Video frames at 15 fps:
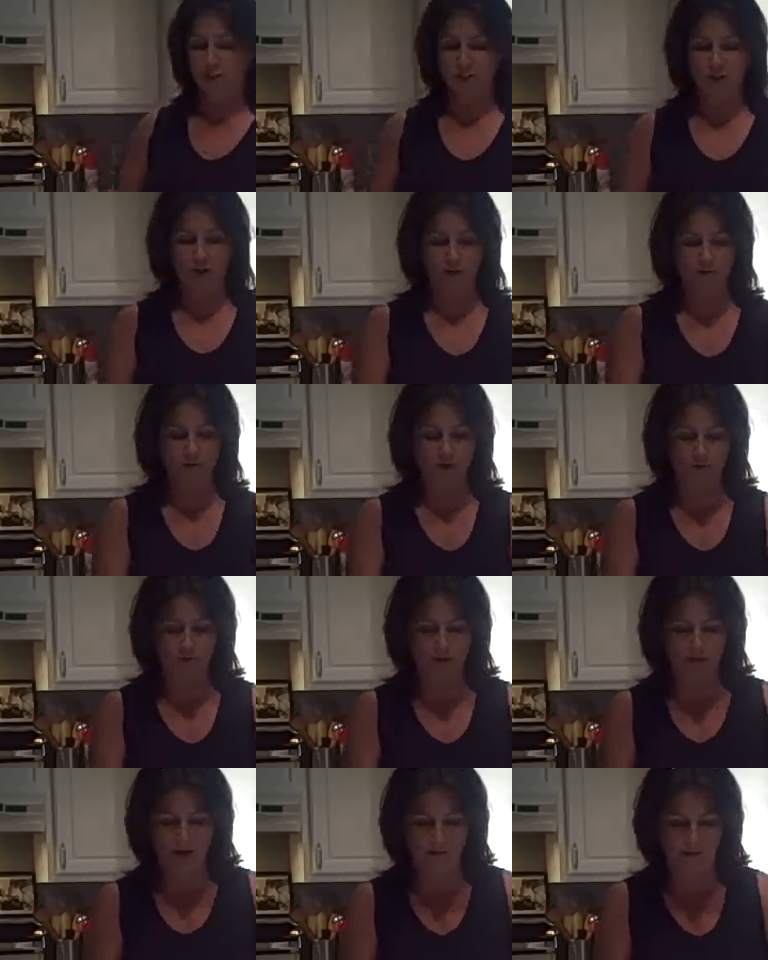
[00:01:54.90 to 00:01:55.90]
stove is
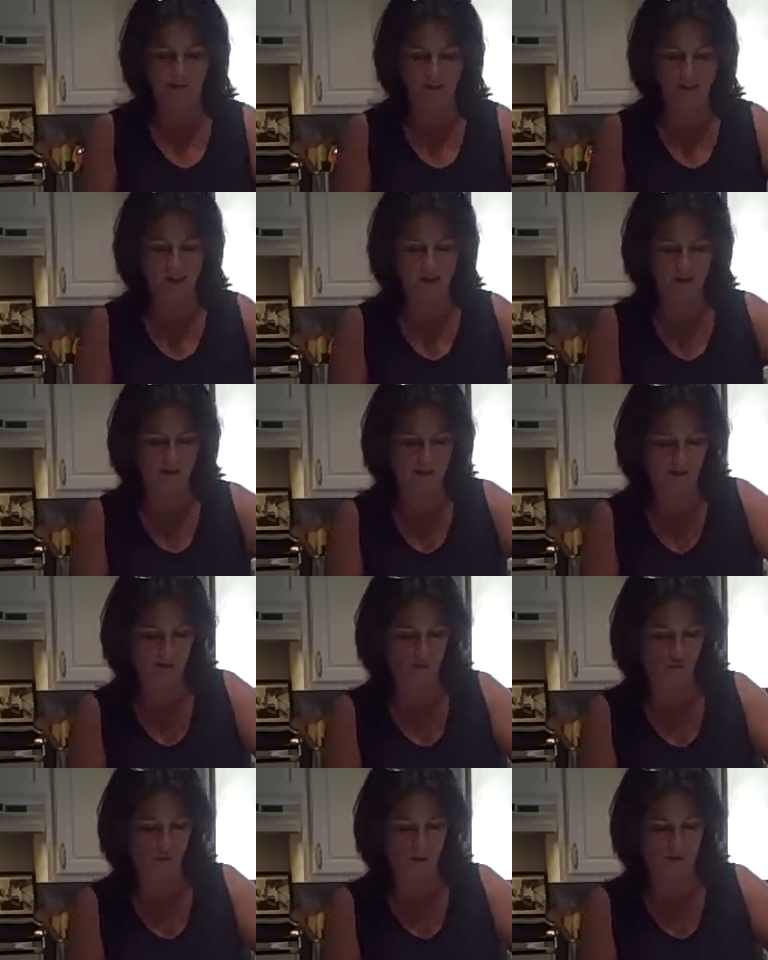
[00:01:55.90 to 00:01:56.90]
over there, that's not going to
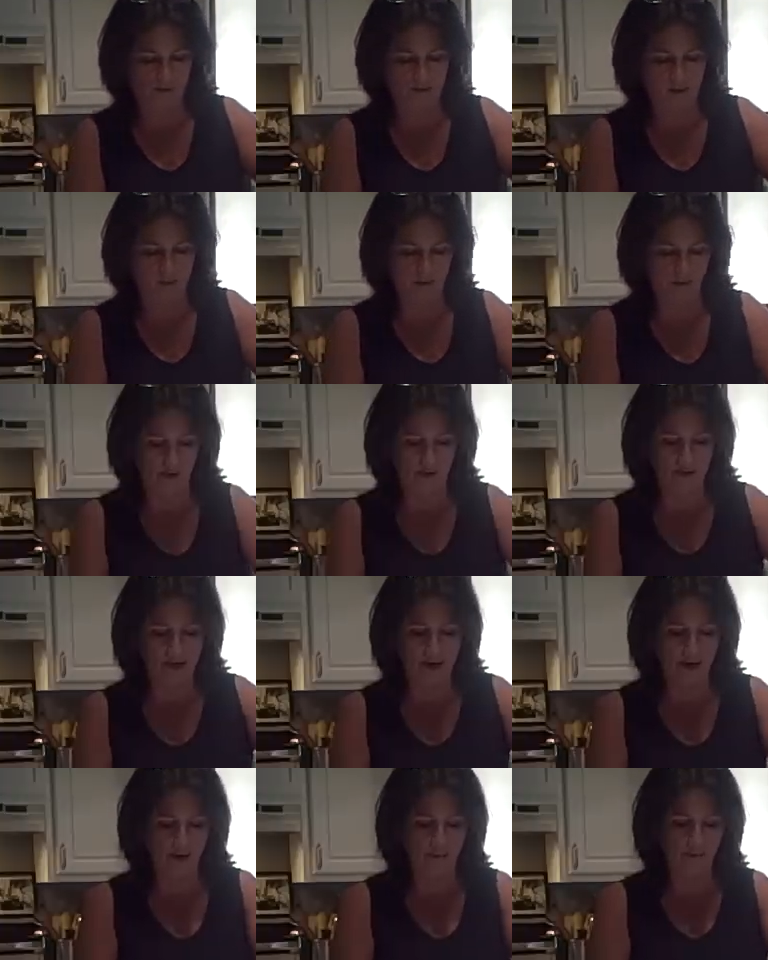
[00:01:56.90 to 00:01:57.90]
really work that well.
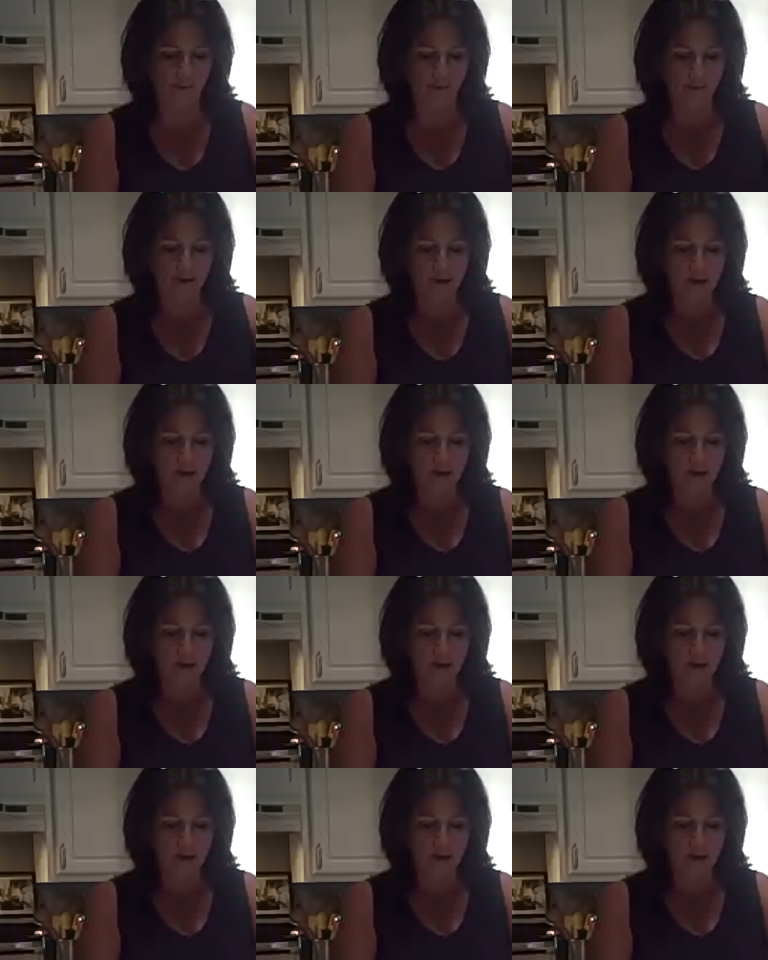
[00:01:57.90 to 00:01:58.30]
Now,